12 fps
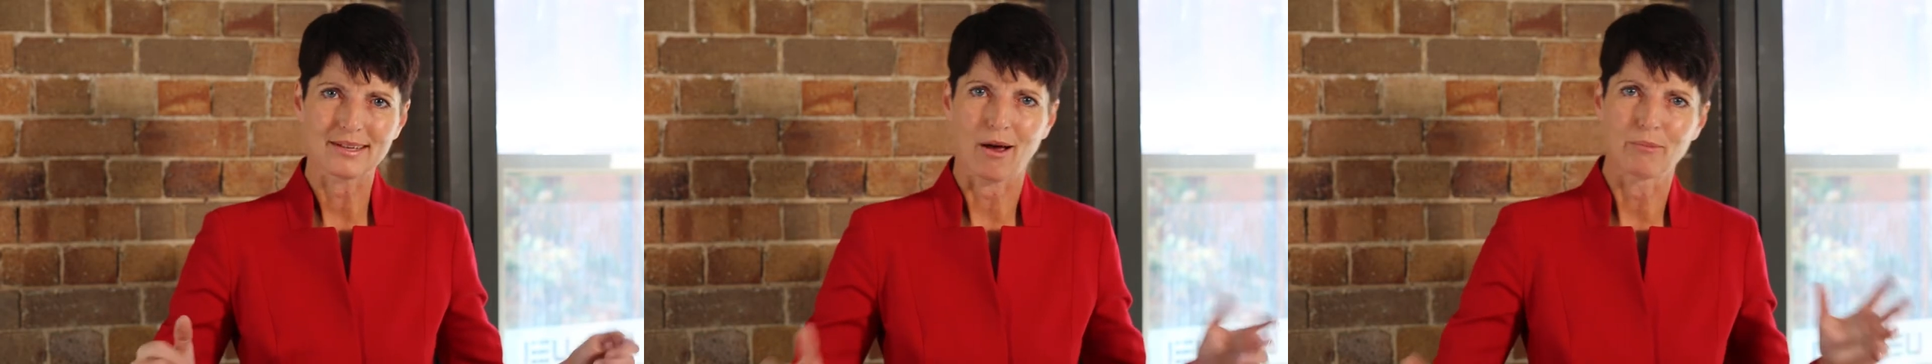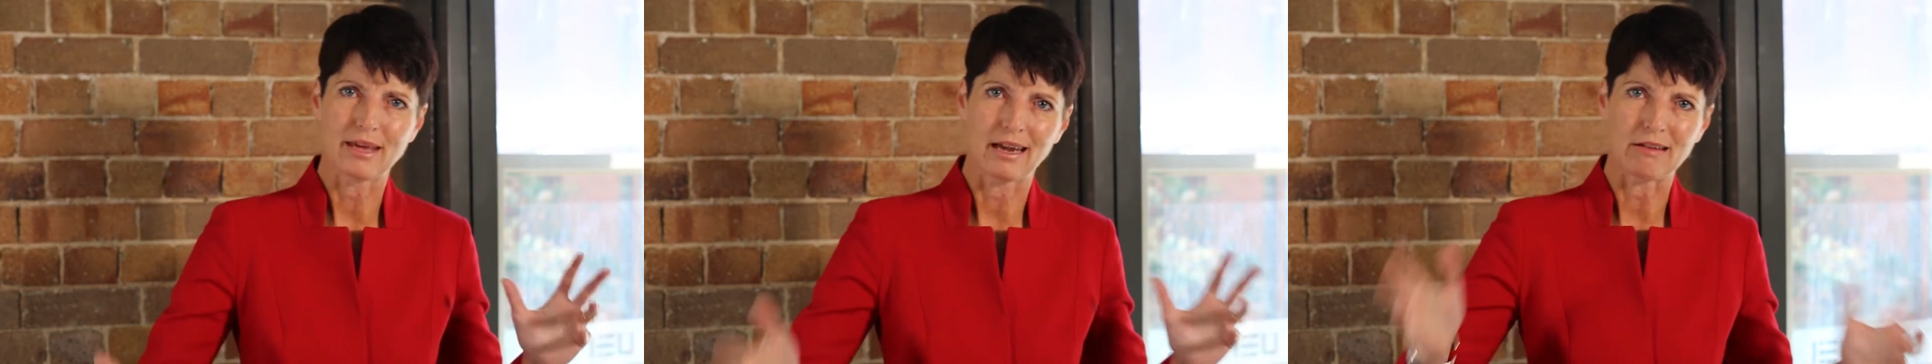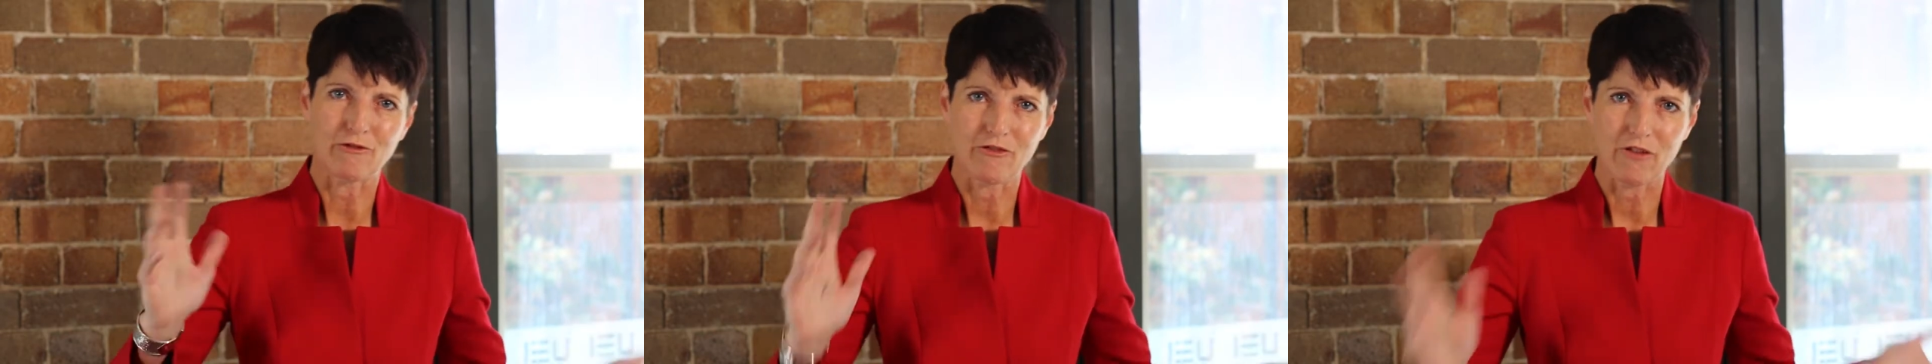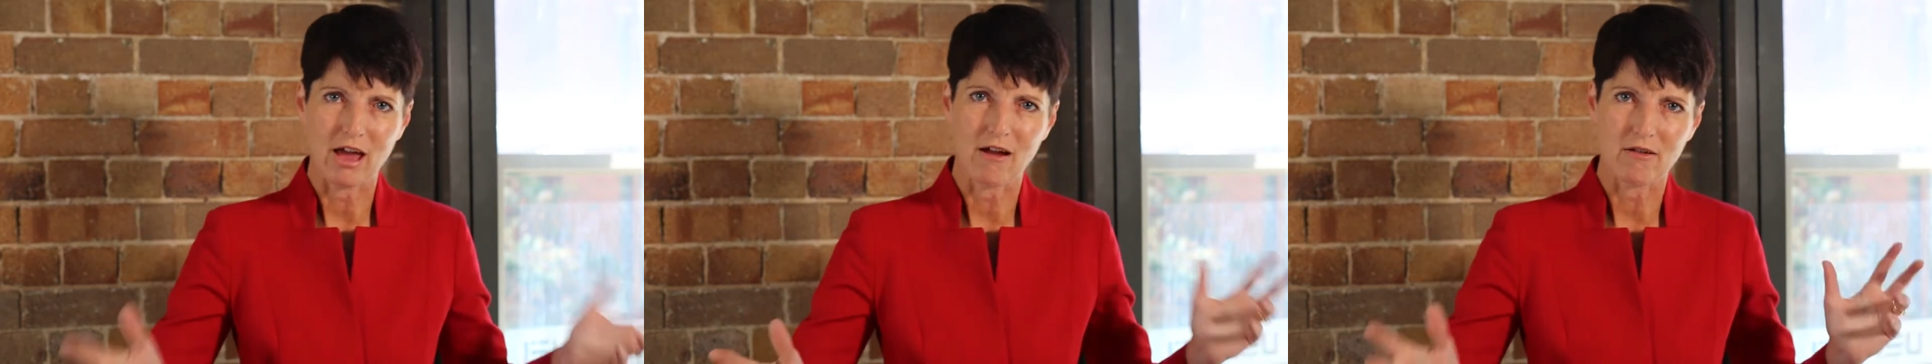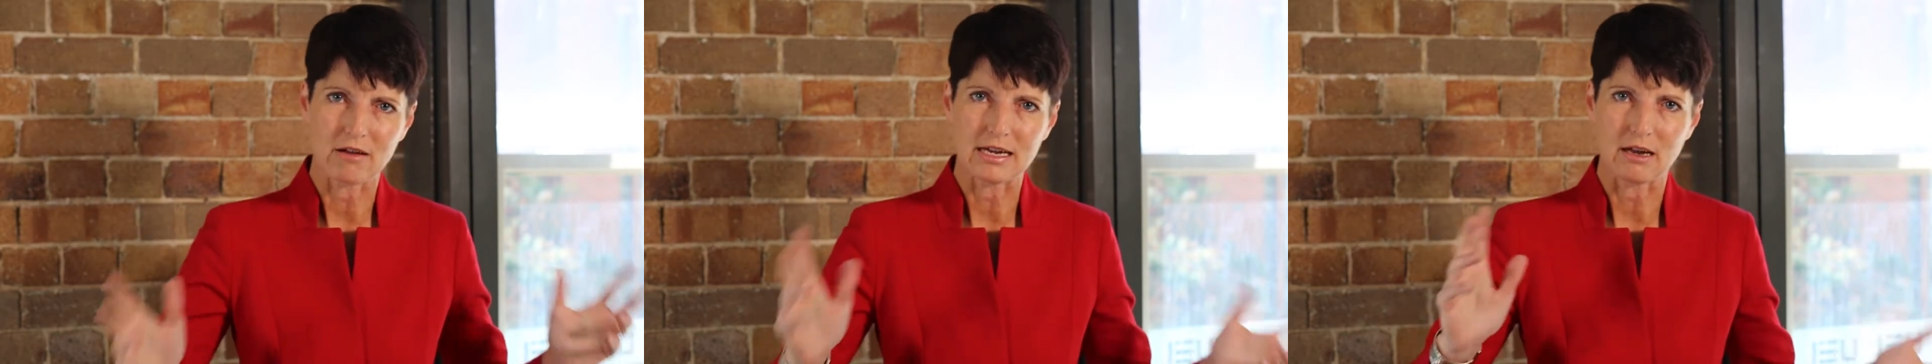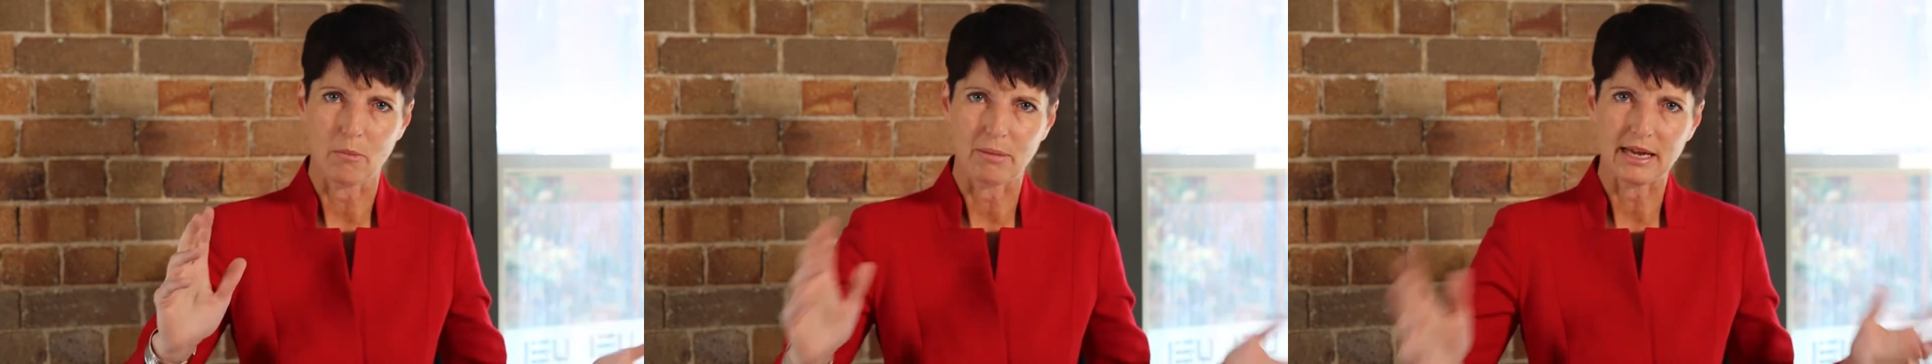I'm getting
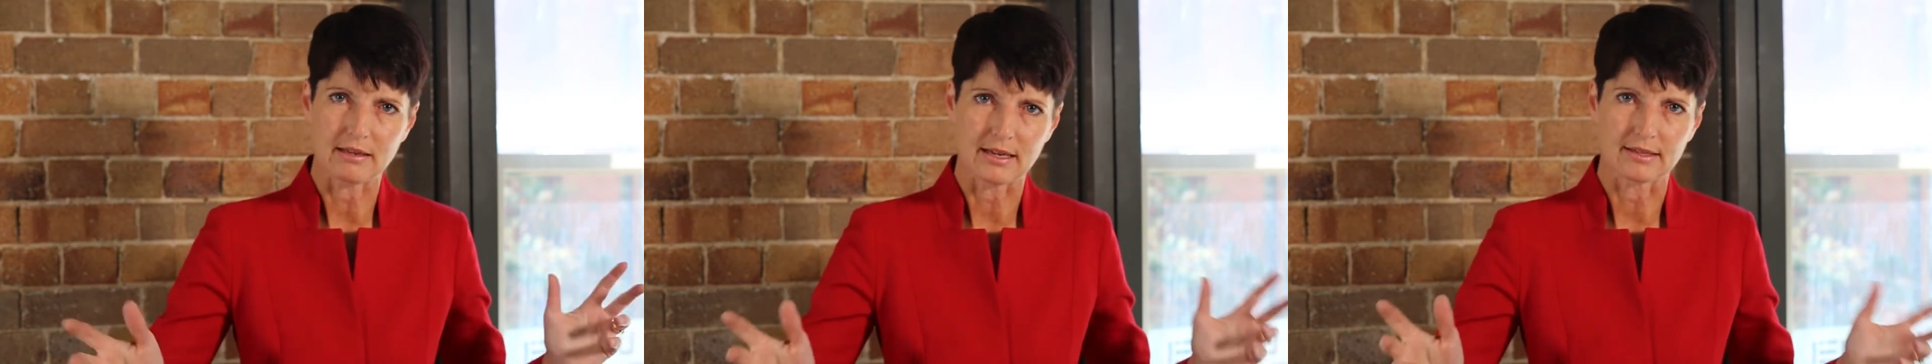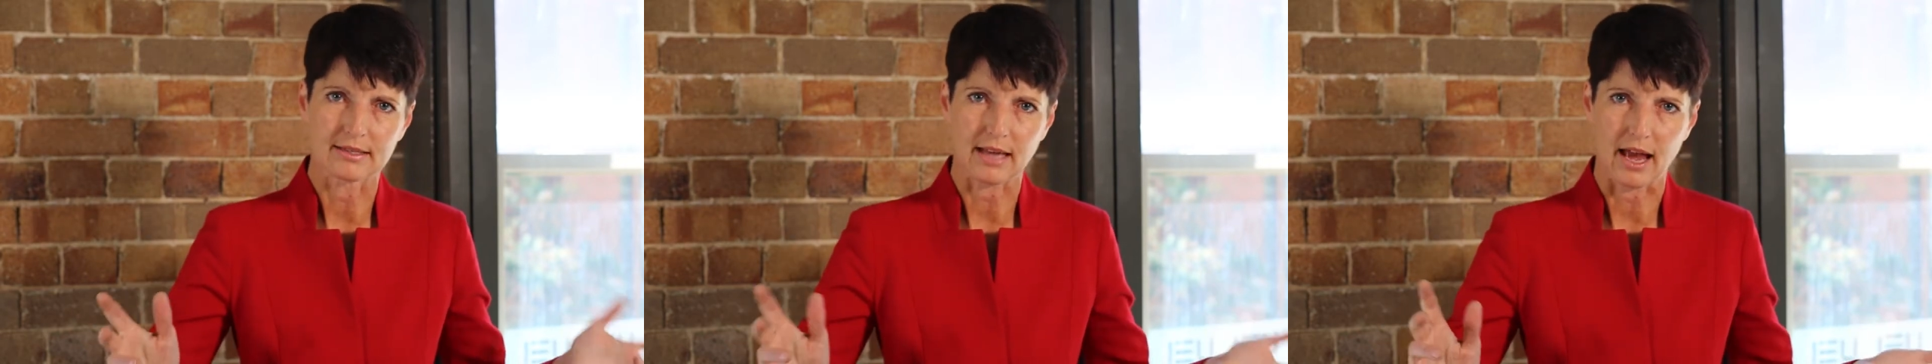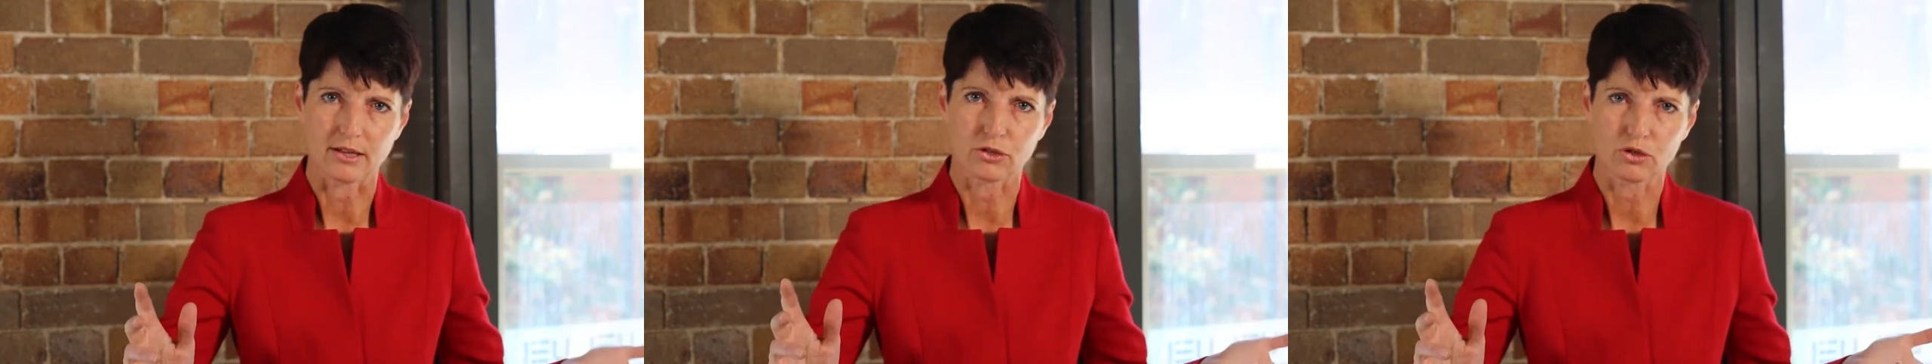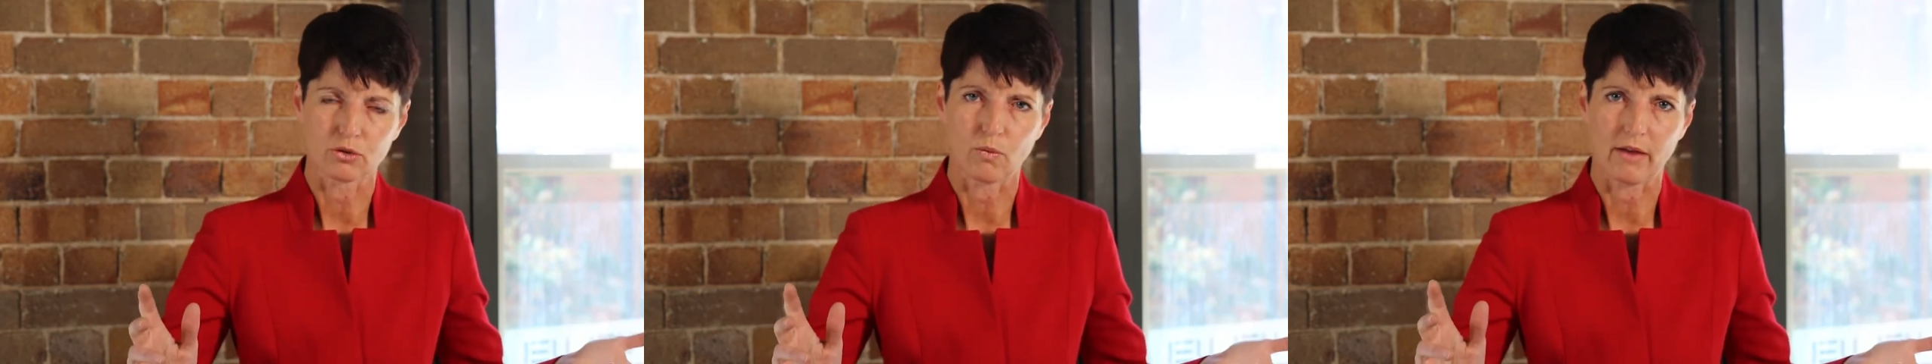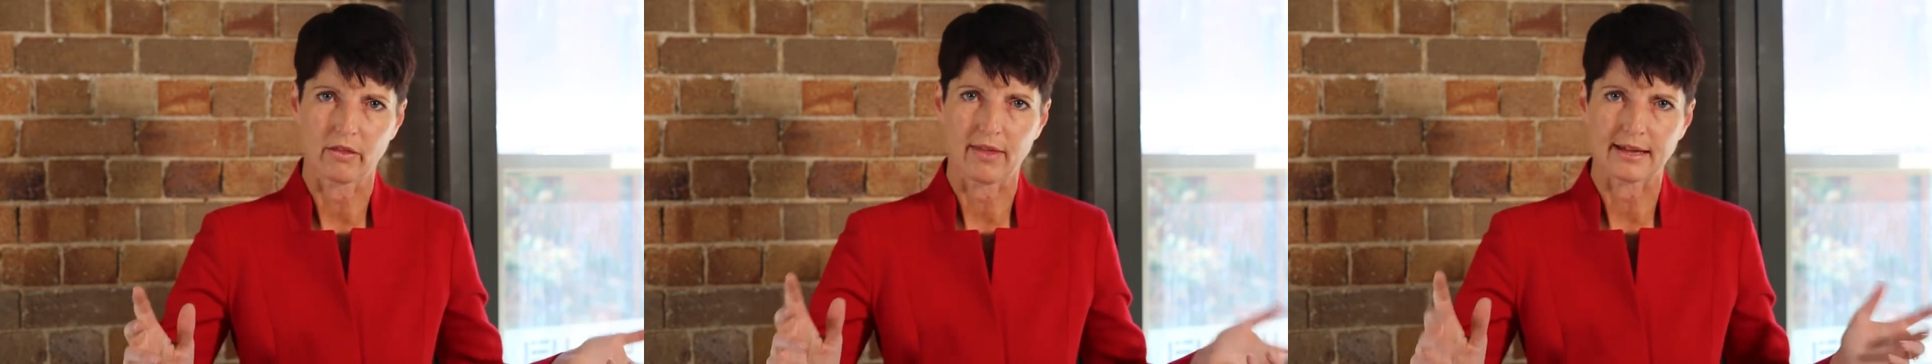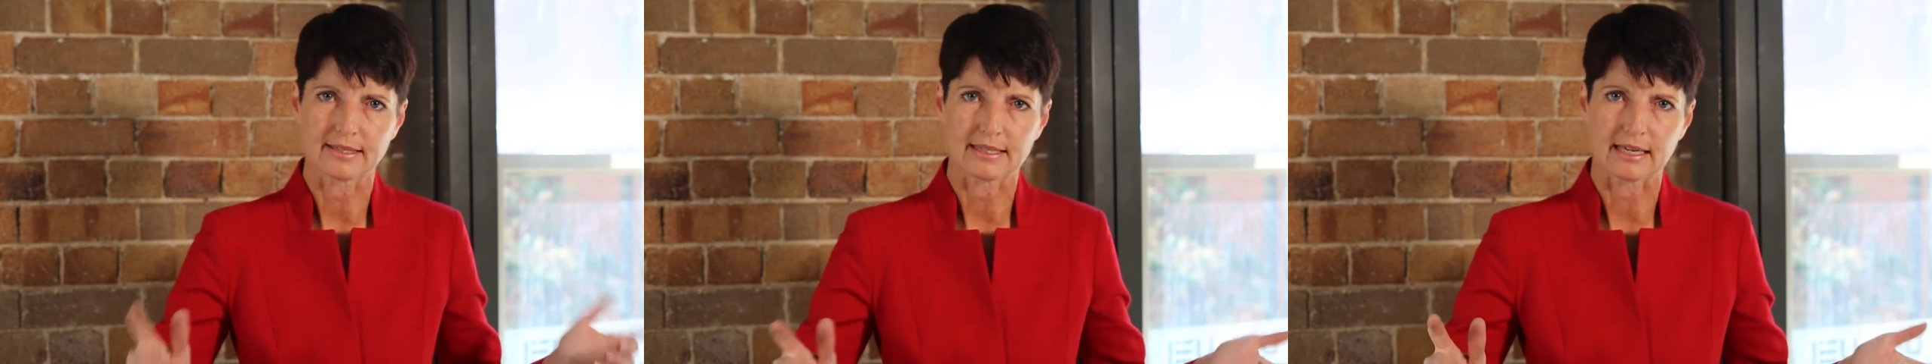varied opinions as to whether
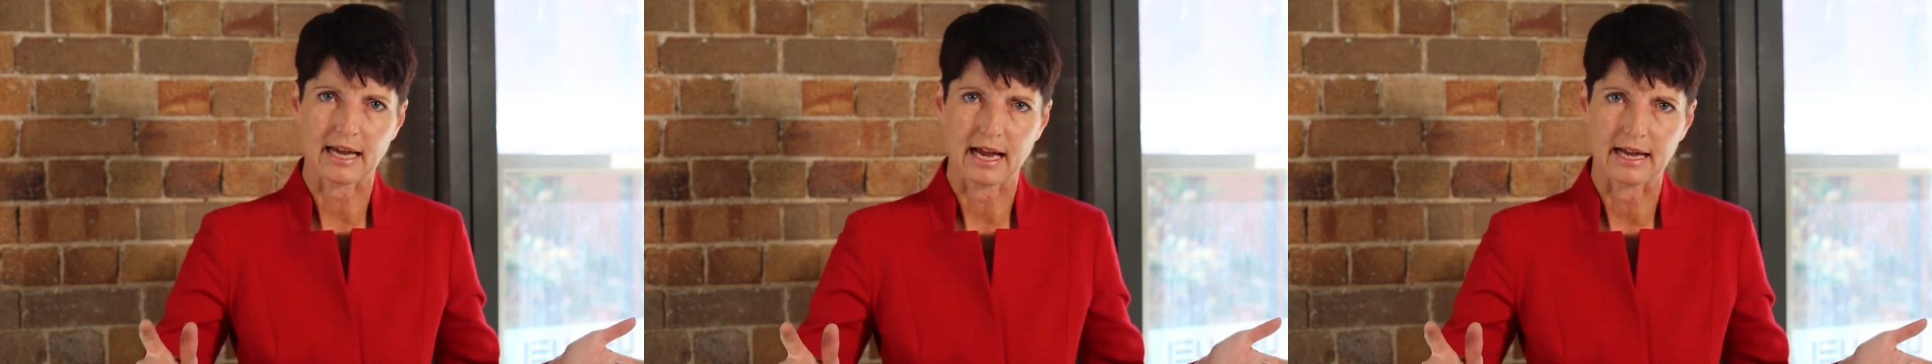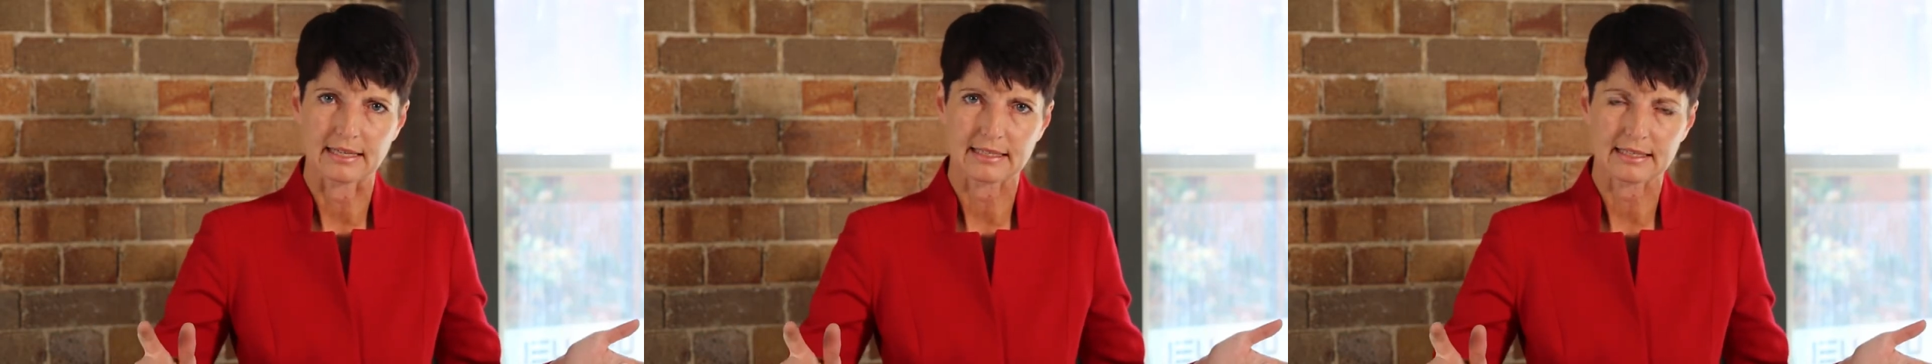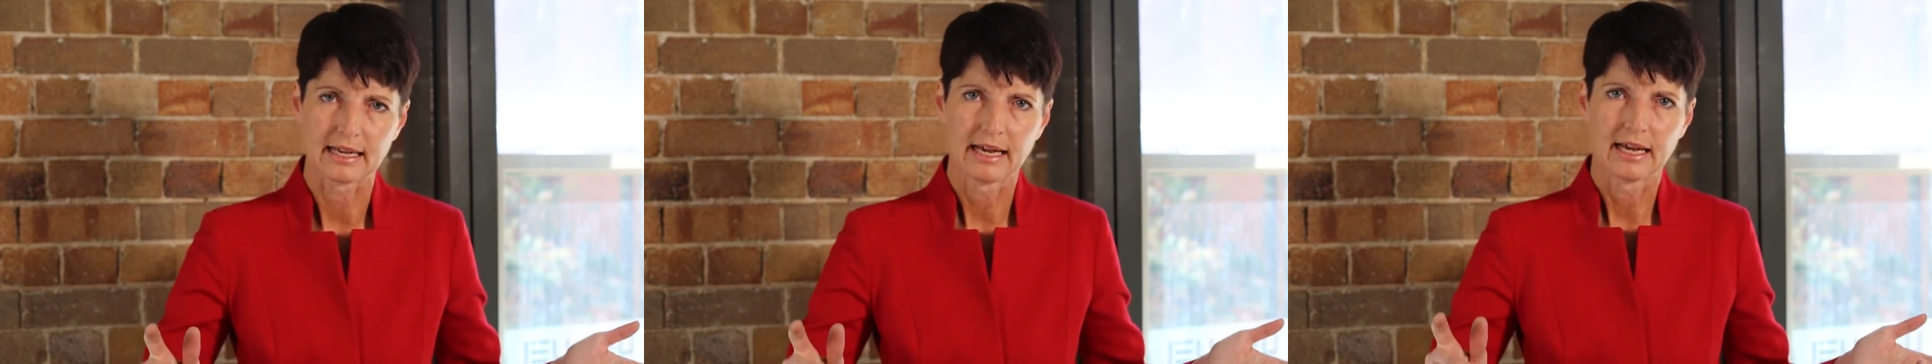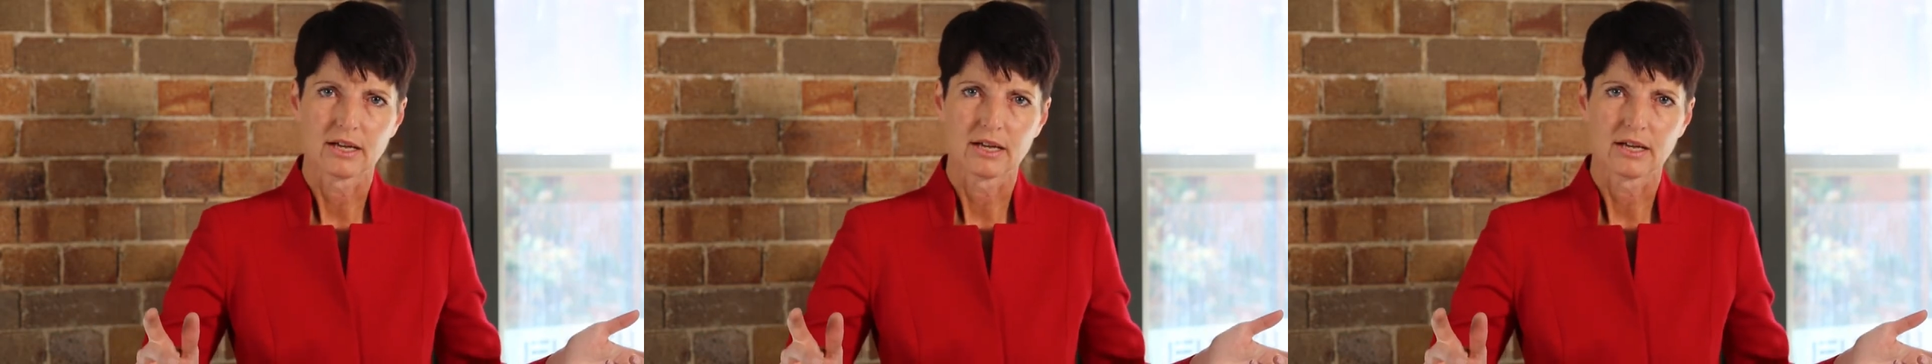that's the case.